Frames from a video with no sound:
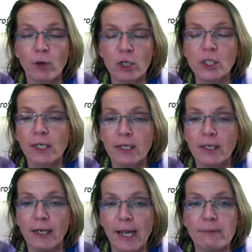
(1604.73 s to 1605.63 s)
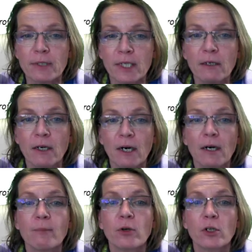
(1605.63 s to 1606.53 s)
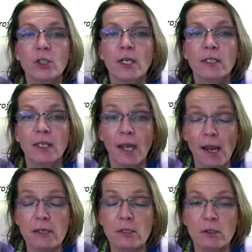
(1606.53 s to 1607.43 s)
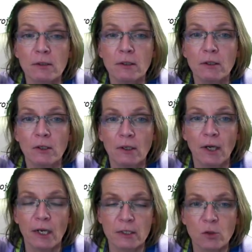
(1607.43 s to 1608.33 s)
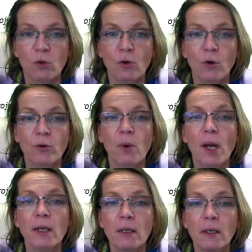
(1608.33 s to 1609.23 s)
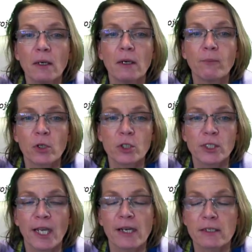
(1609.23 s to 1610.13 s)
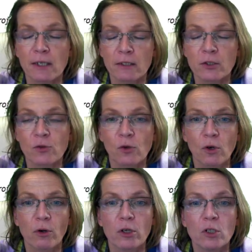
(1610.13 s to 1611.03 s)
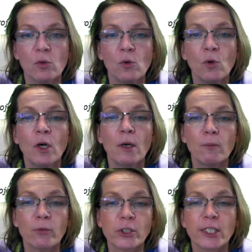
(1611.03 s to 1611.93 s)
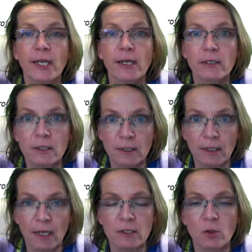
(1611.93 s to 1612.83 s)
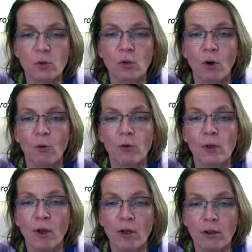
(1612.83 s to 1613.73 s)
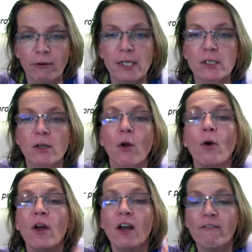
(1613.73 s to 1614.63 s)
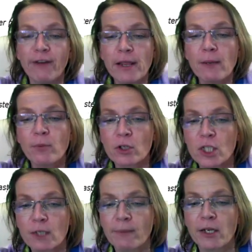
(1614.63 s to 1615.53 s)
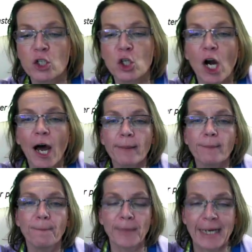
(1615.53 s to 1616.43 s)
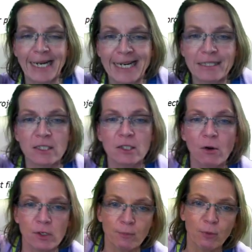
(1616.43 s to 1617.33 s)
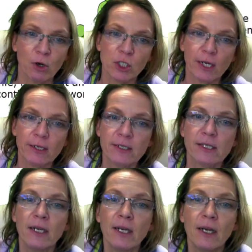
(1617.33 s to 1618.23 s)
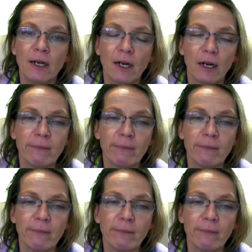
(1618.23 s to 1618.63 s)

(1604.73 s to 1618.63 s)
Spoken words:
And the project names here are project X underscore Coder 1, project X underscore Coder 2, project X underscore Coder 3. So then the project manager unpacks those projects.